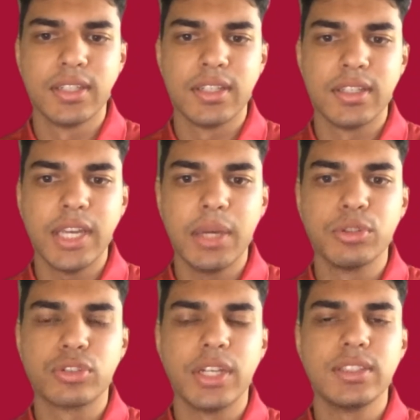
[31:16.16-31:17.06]
yeah, it
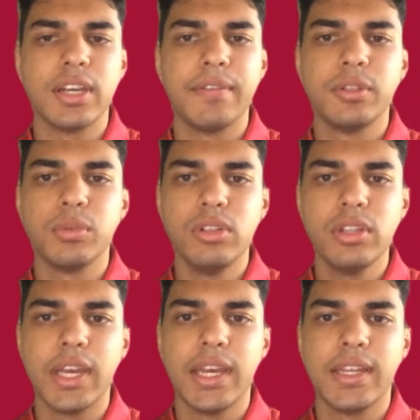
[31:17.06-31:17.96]
was great to have you
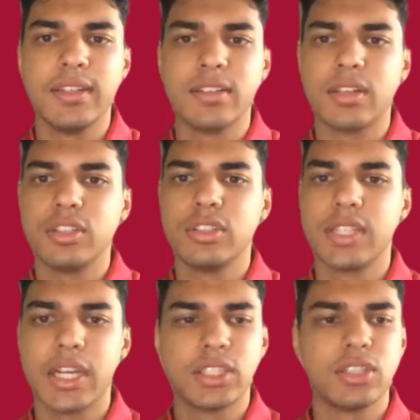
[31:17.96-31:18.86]
all, and you can
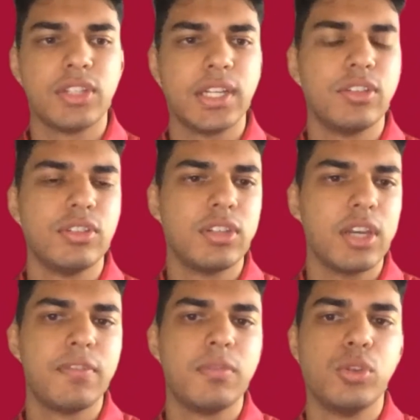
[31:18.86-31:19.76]
catch us later in the
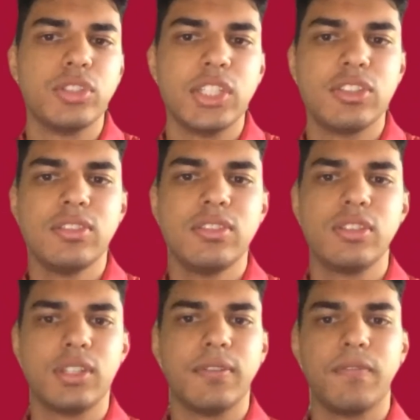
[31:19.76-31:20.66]
day for more sessions.
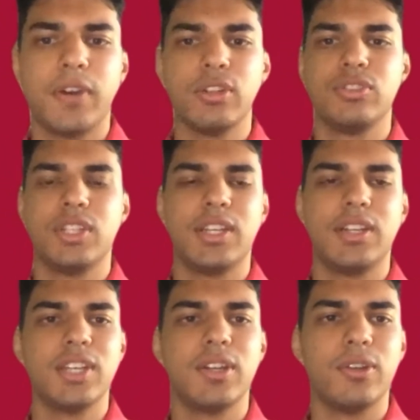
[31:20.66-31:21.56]
You can find those
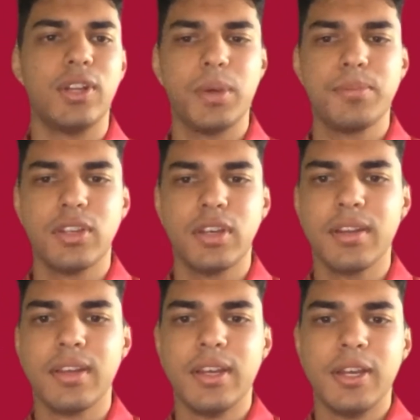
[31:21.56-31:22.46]
details out on our website.
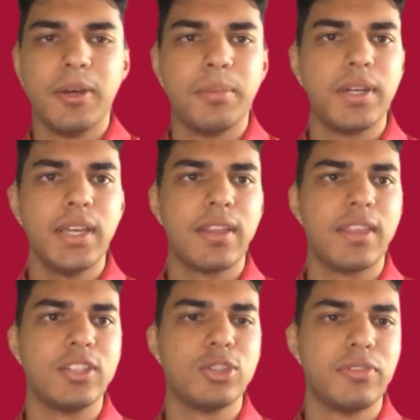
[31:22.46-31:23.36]
But yeah,
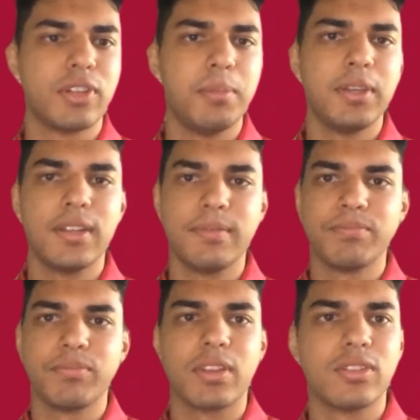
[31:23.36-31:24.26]
thanks all for coming,
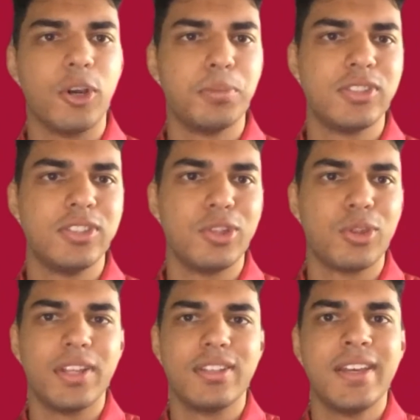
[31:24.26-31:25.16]
and hope to see you
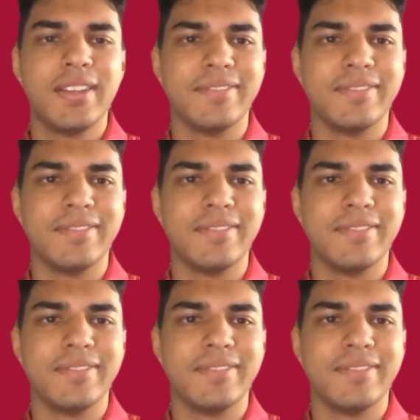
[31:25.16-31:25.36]
throughout the day.